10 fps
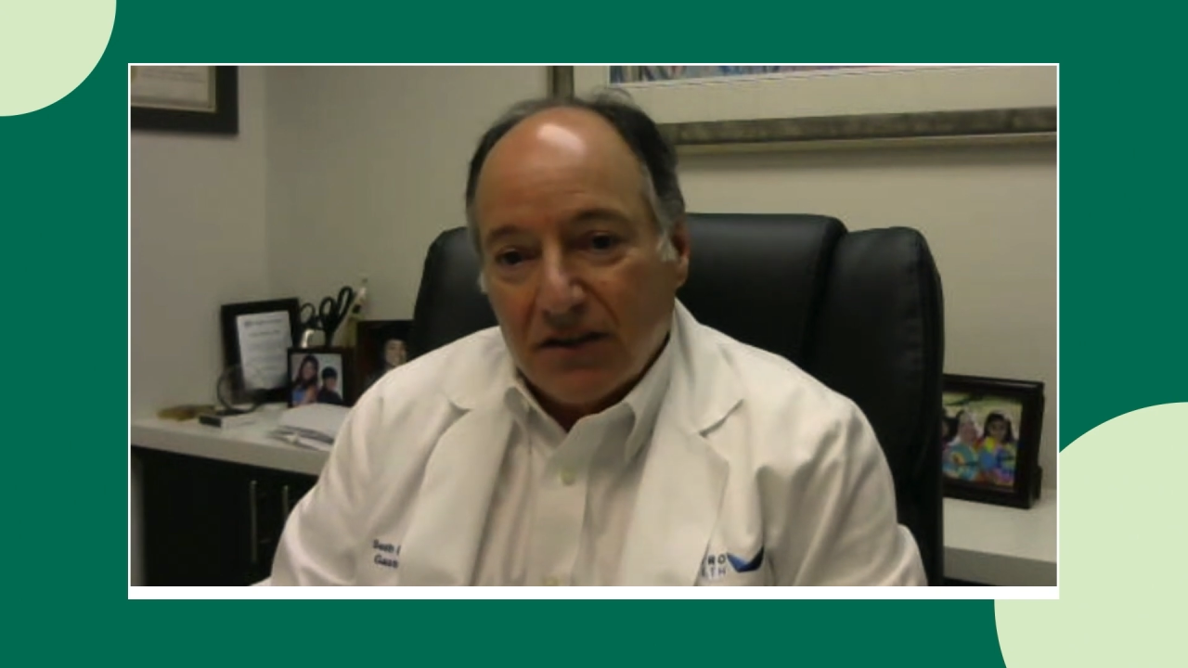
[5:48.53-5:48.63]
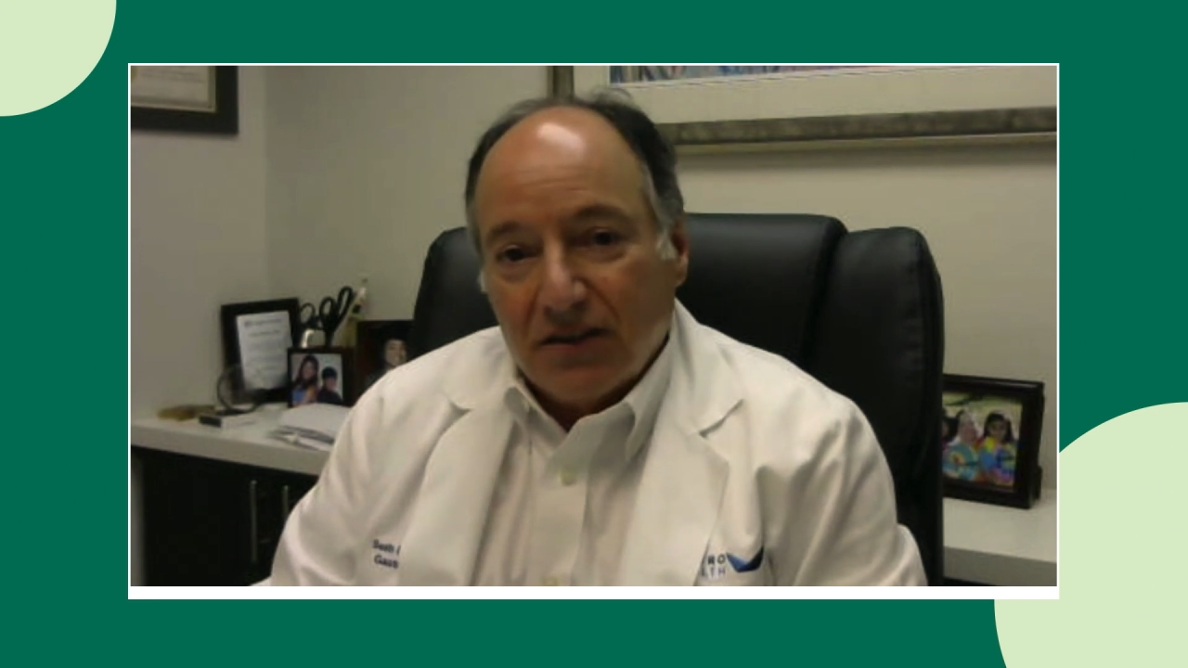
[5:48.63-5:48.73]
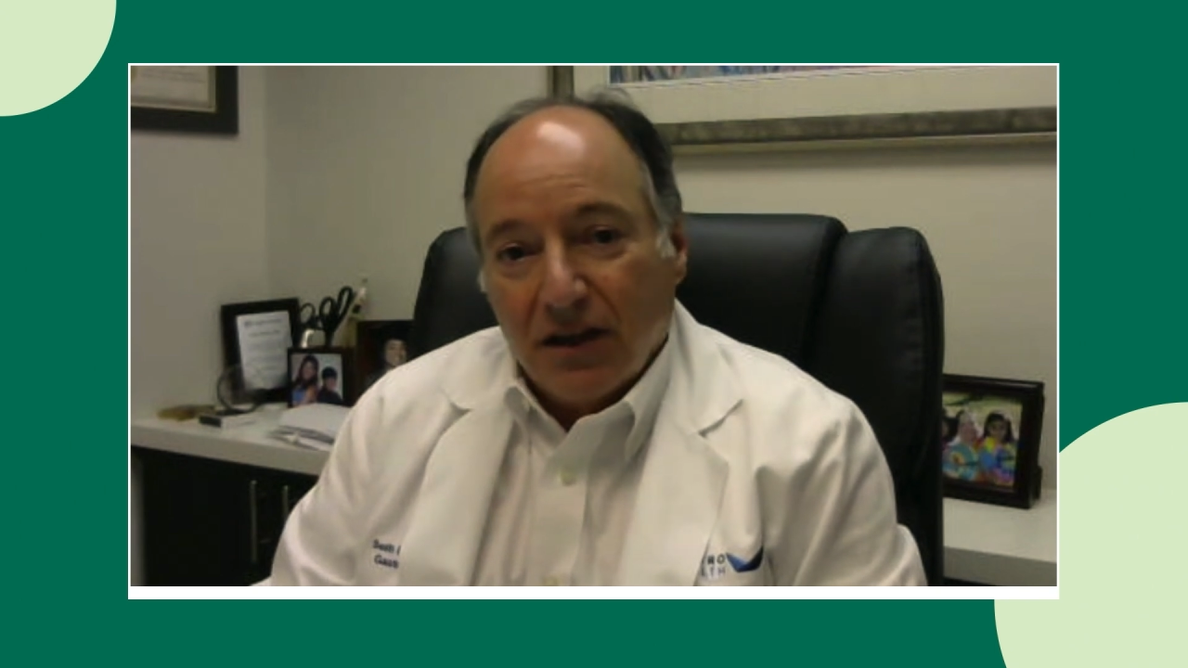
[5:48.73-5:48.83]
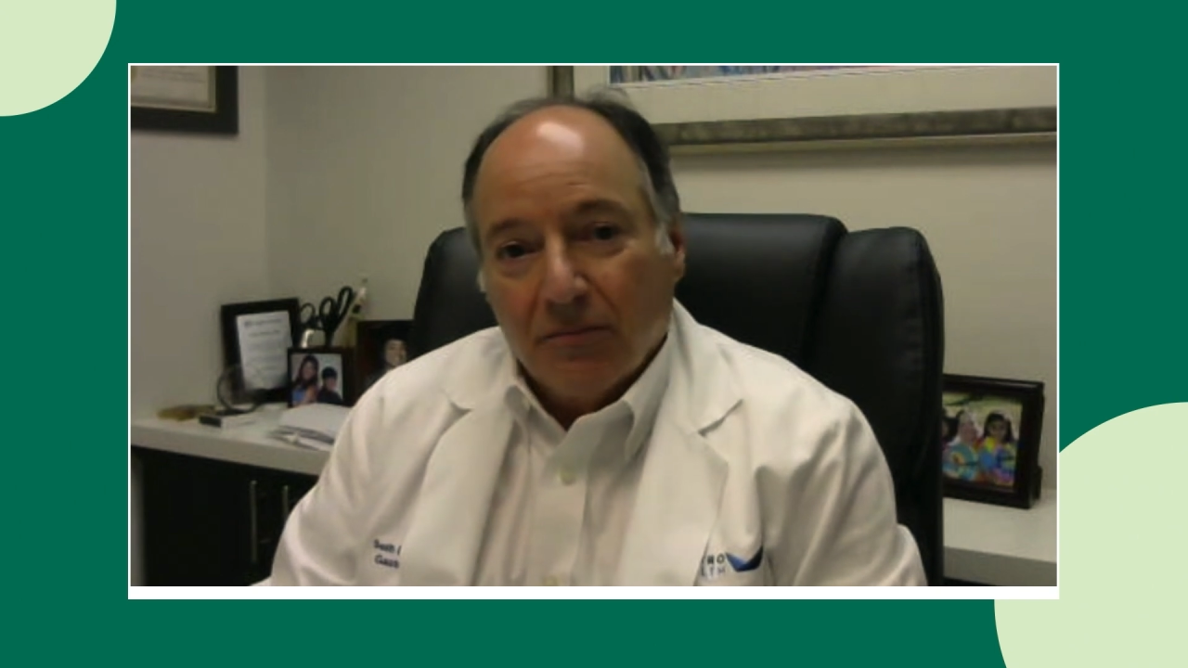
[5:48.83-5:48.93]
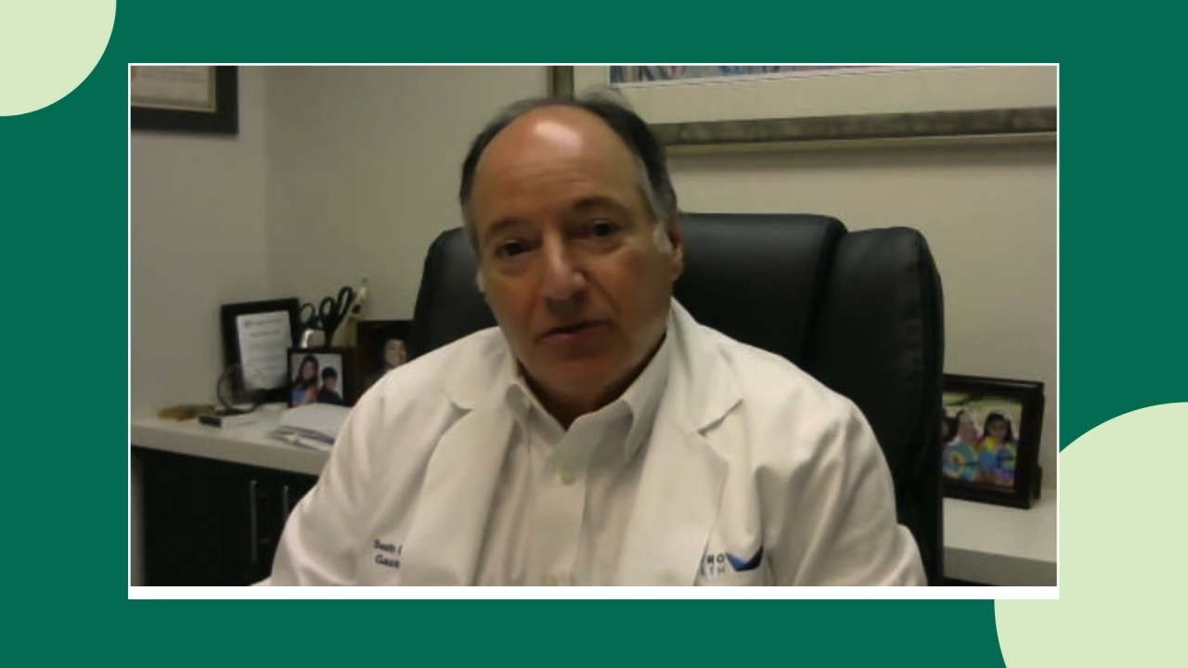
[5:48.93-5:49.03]

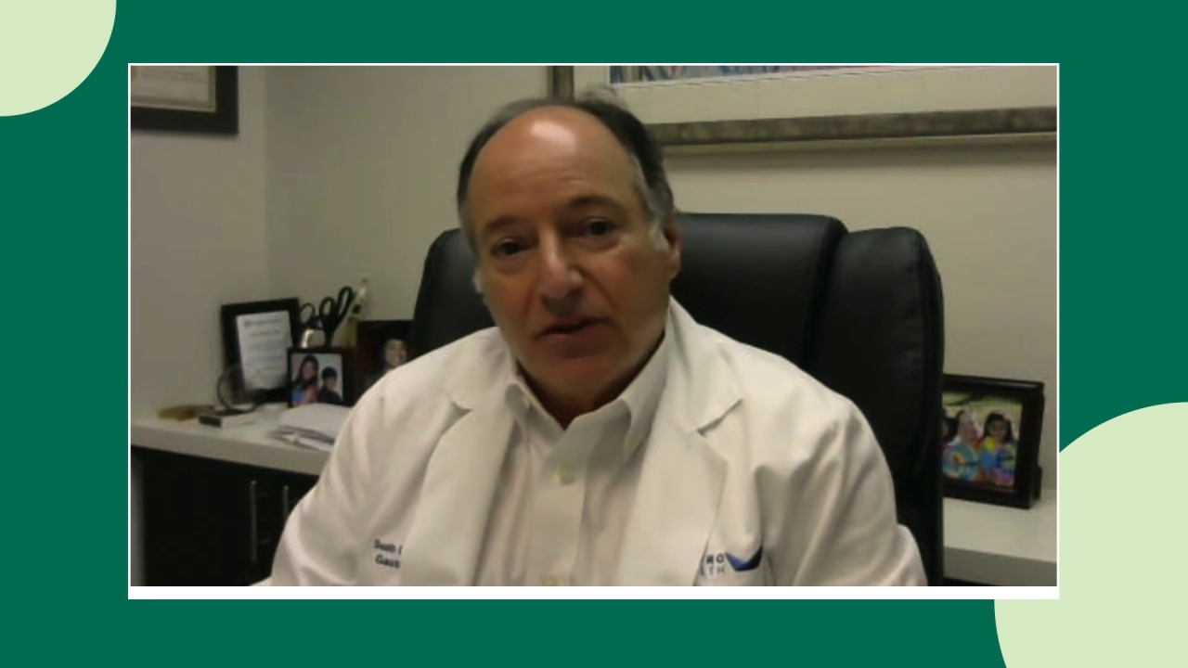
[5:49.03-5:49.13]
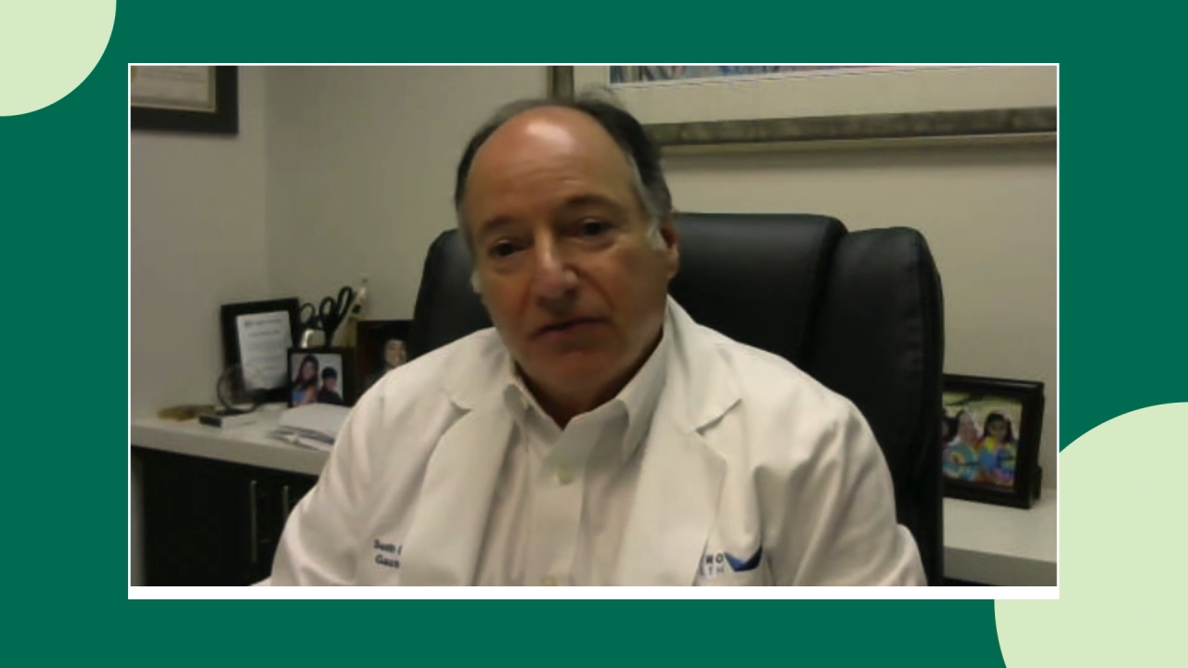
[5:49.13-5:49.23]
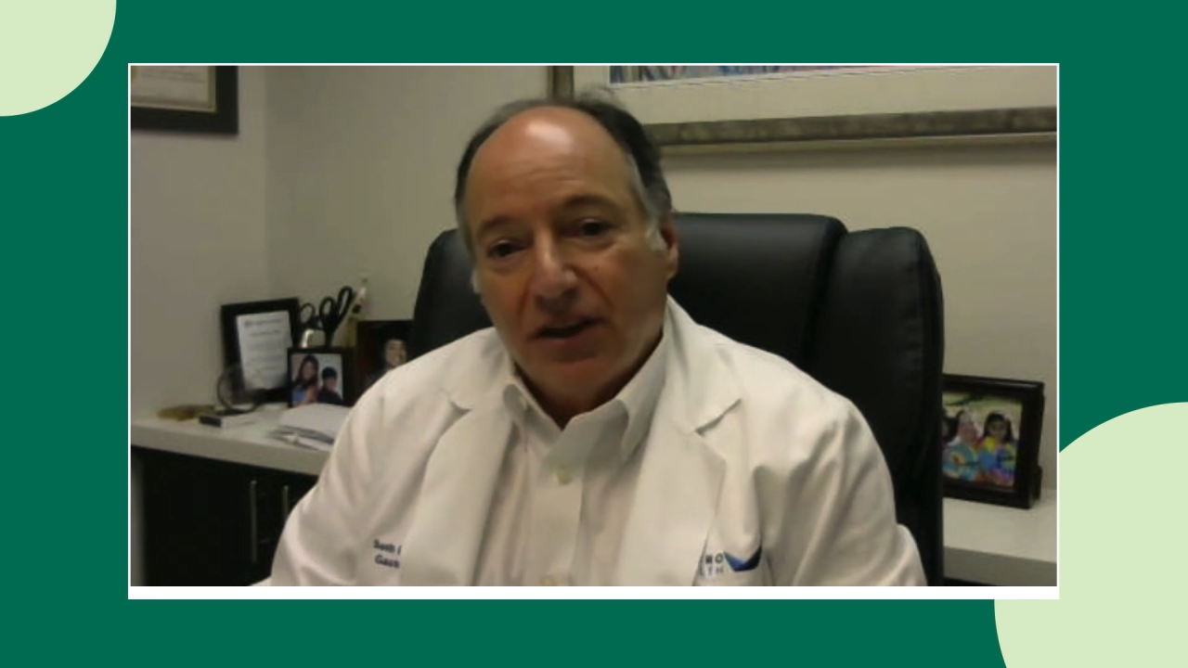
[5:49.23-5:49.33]
example of